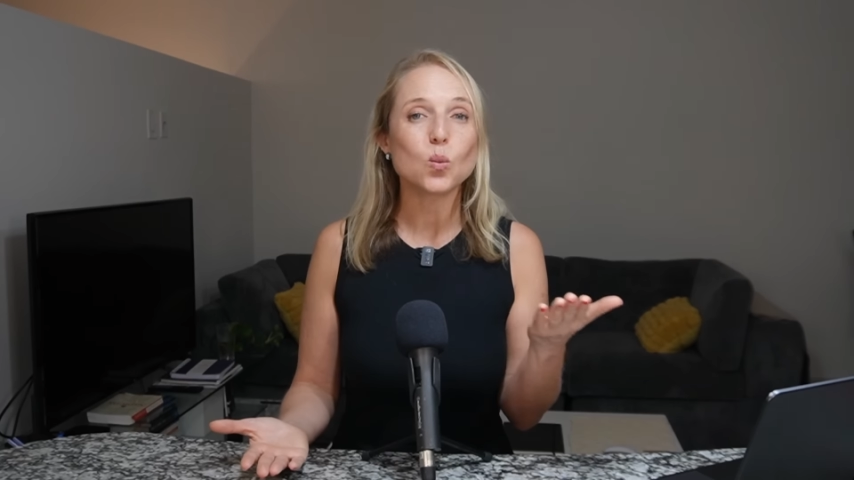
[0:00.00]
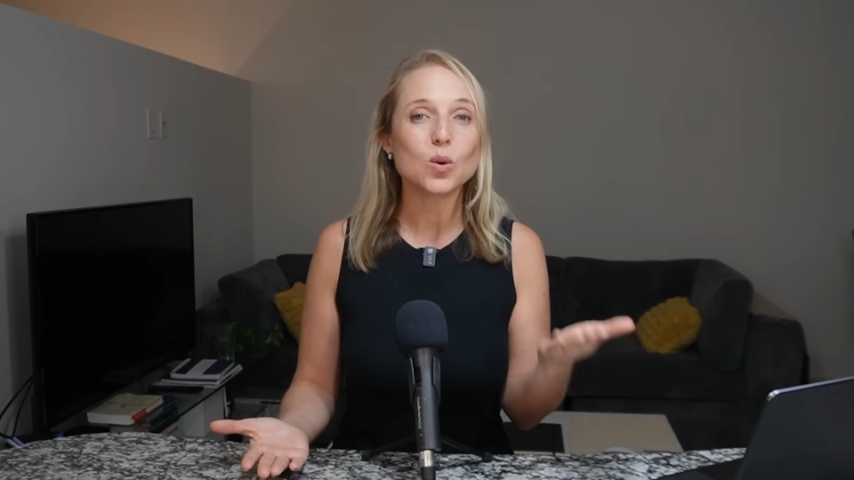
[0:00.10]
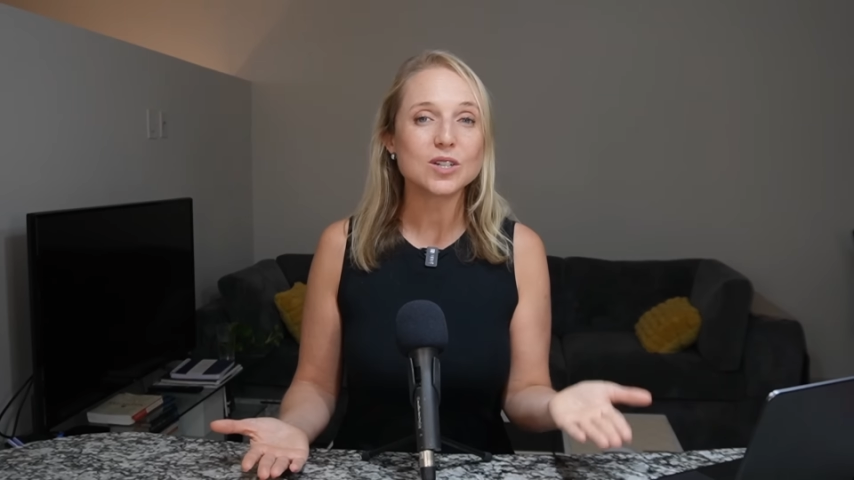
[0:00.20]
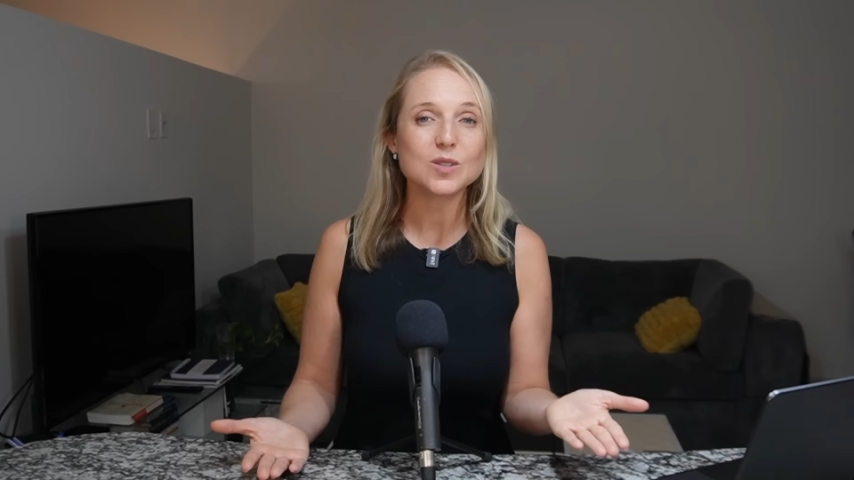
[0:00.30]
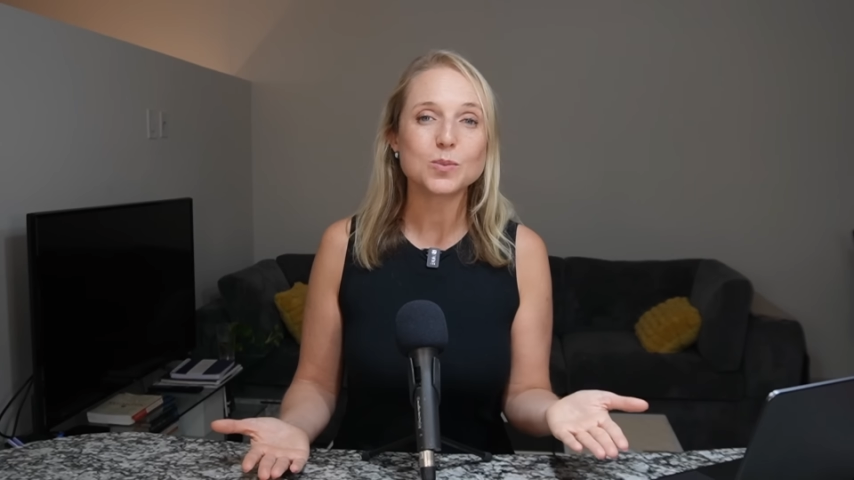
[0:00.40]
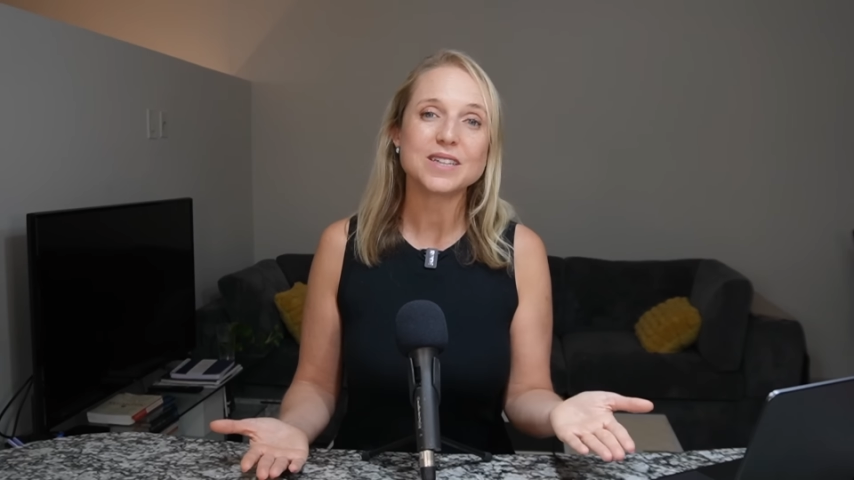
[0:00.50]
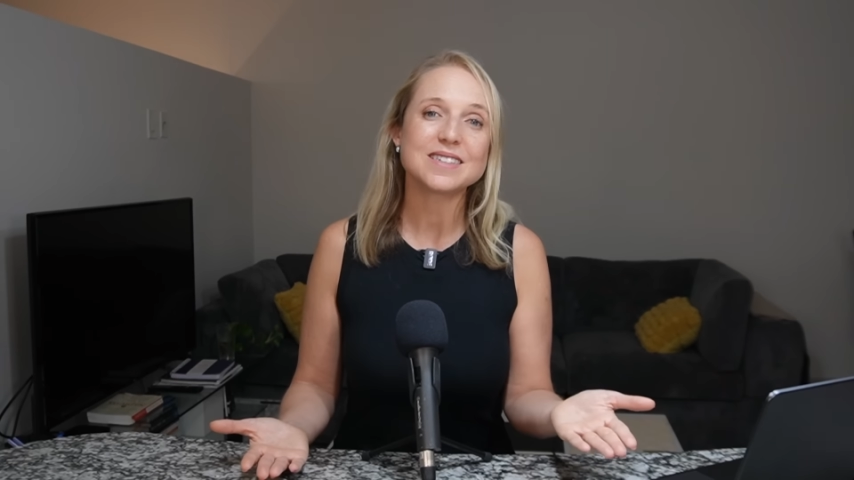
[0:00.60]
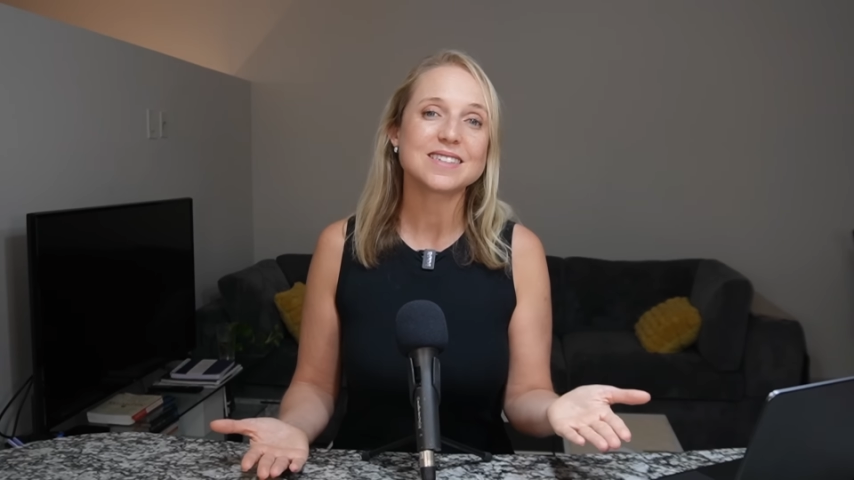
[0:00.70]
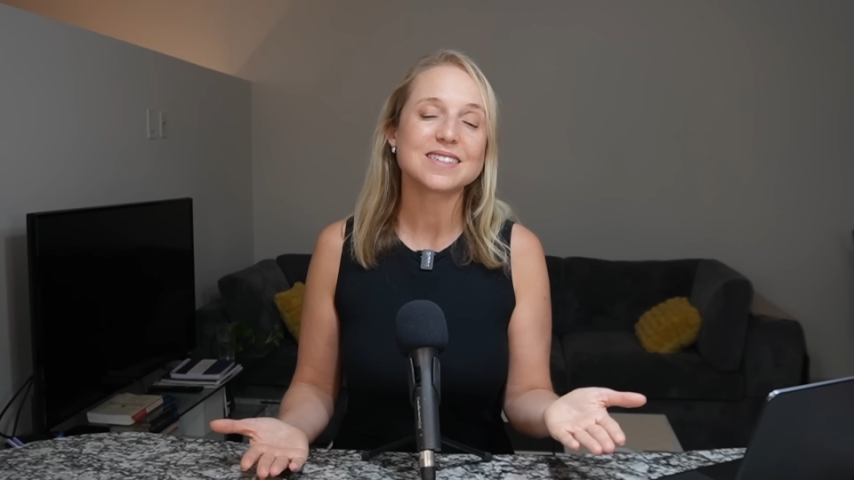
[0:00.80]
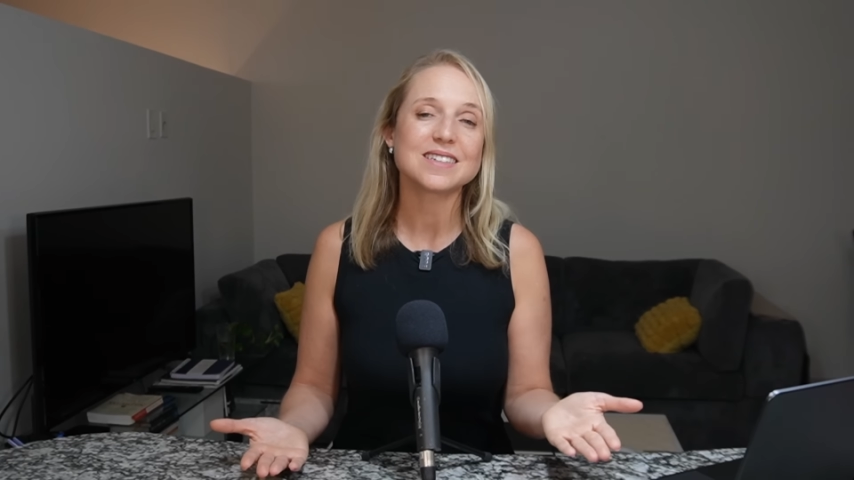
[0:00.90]
worst
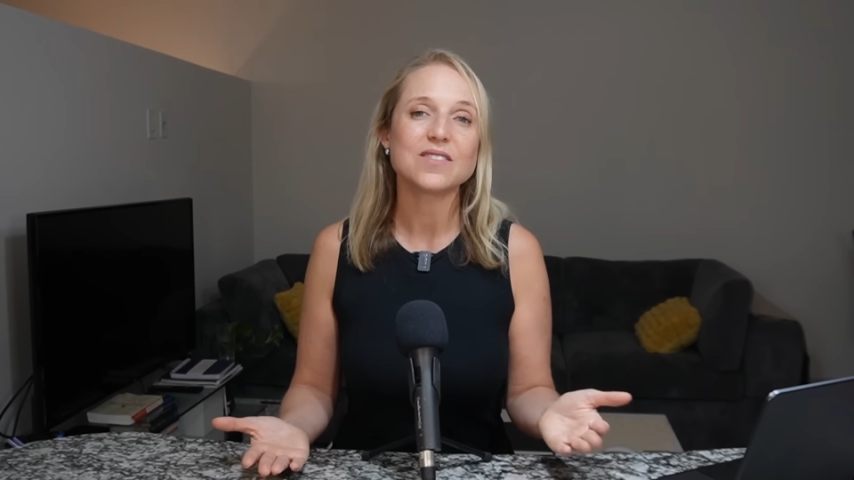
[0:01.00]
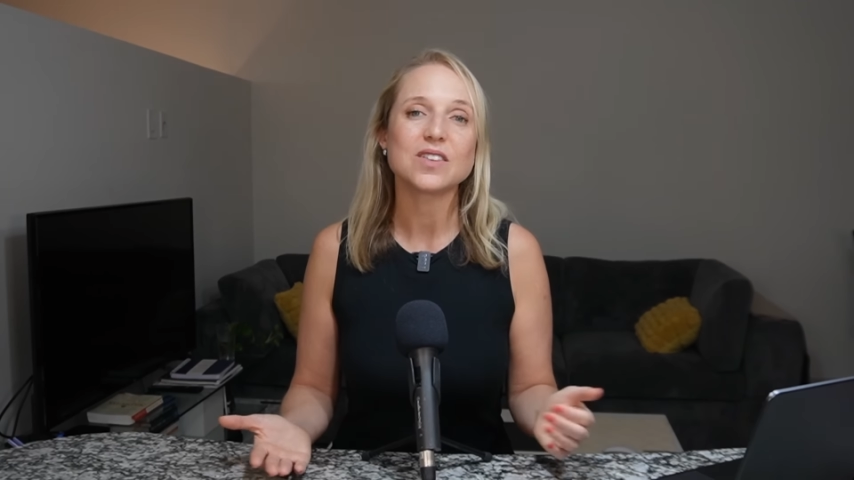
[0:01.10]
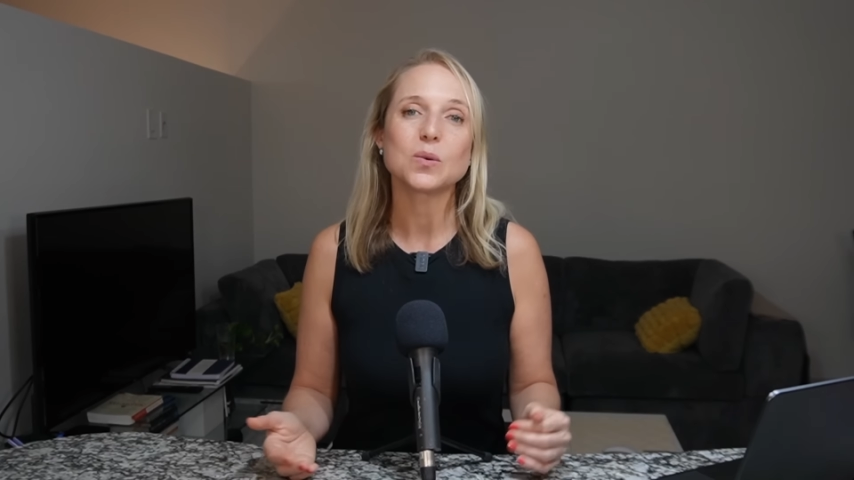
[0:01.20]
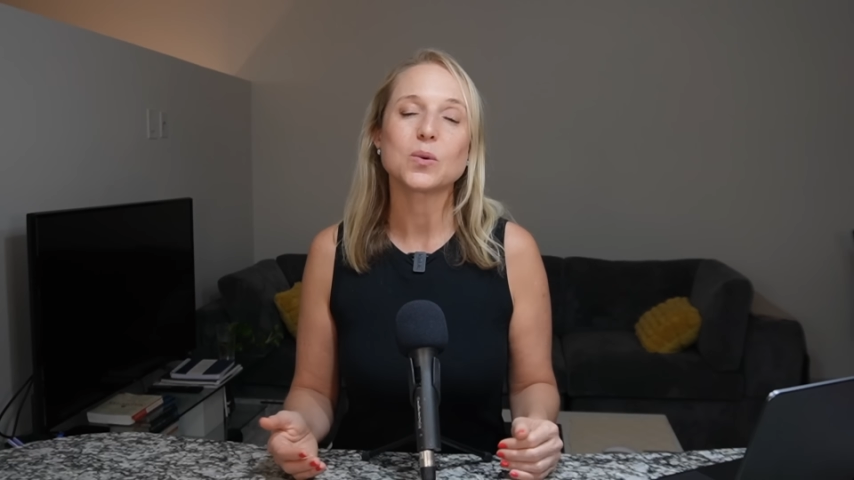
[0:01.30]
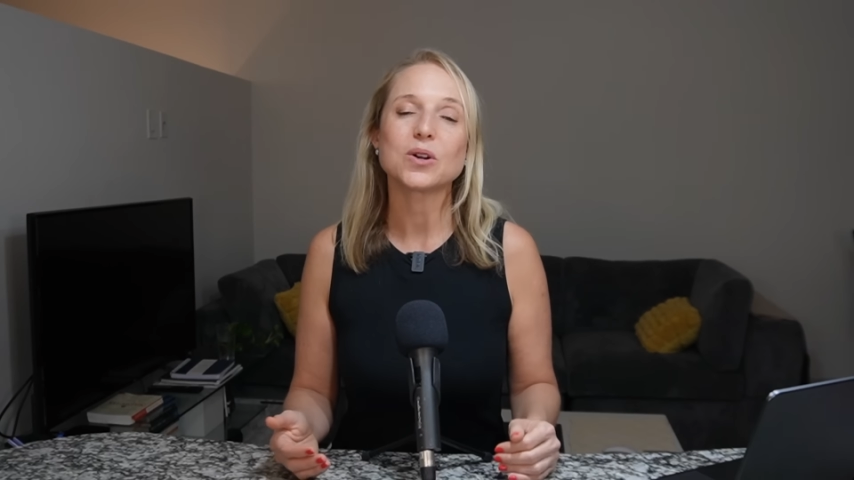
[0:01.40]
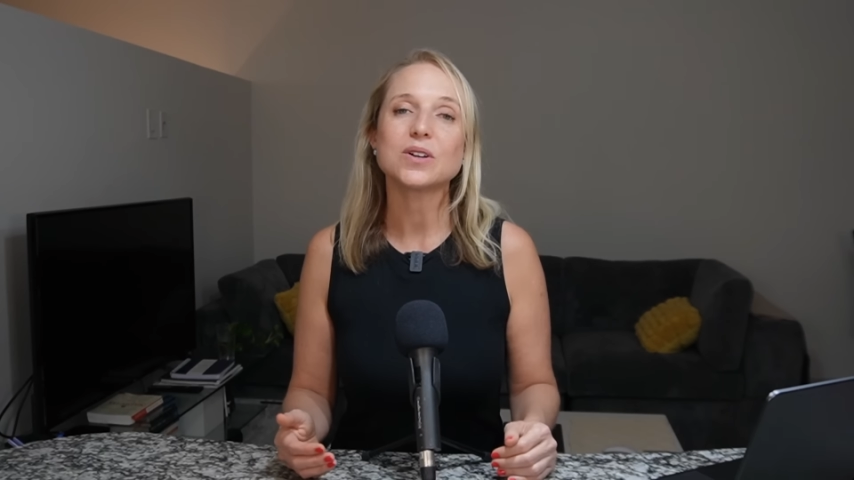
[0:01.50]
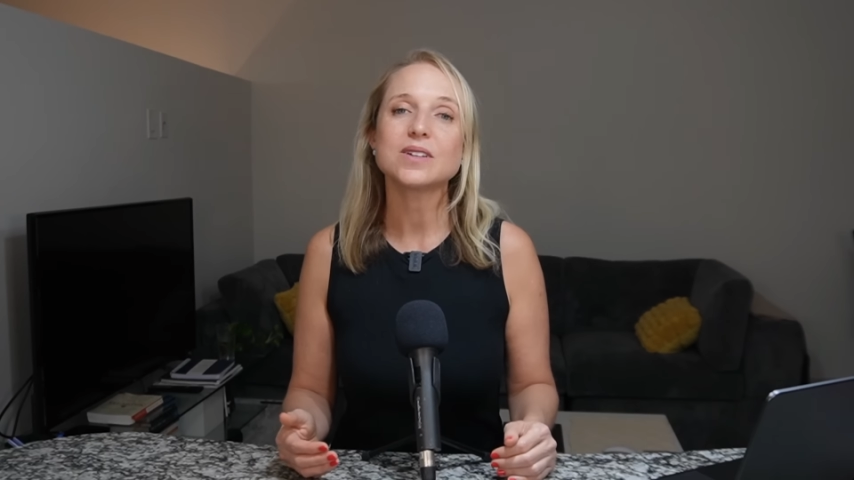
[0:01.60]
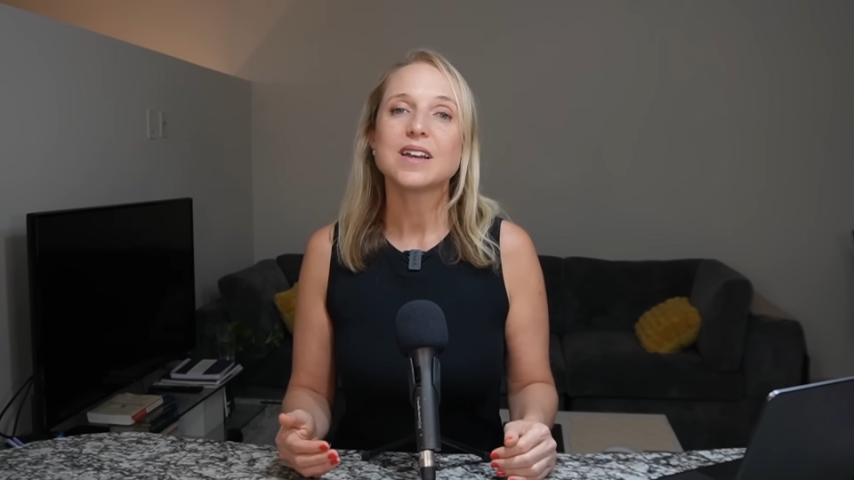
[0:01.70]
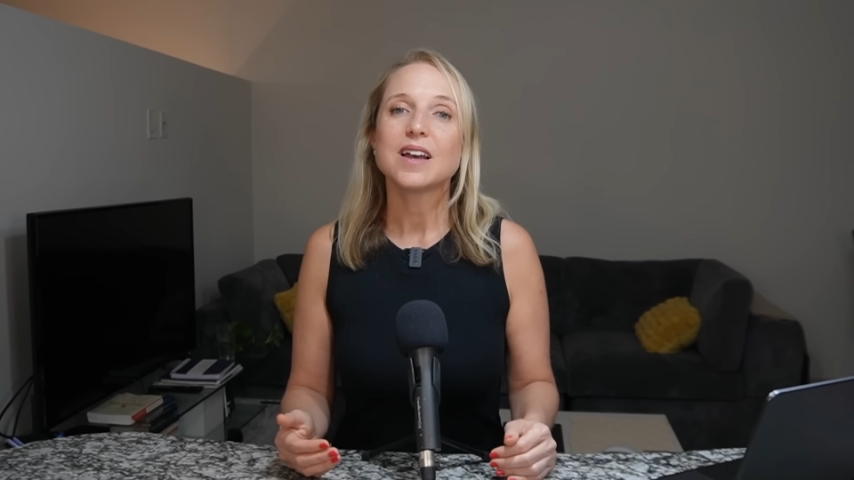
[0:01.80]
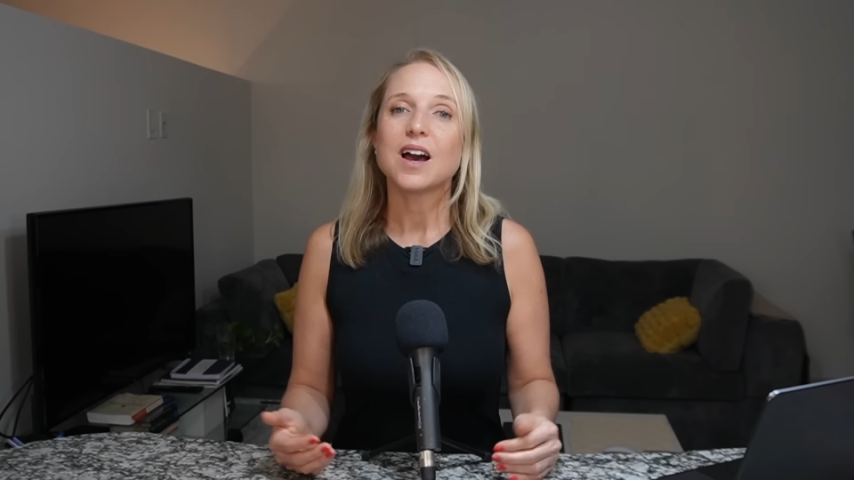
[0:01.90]
places to live in the world